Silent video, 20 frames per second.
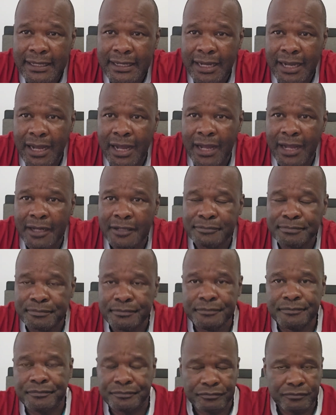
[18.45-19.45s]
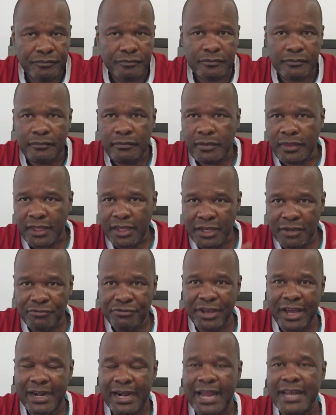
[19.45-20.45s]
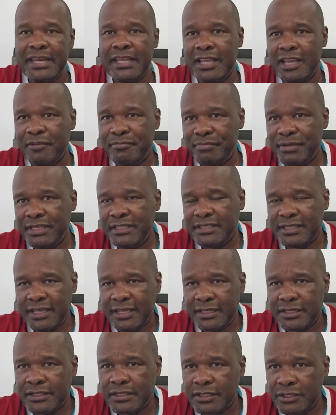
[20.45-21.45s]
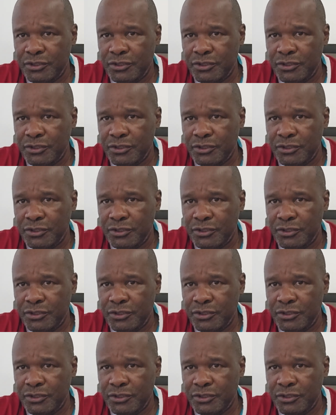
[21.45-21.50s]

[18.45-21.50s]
If you are running a business,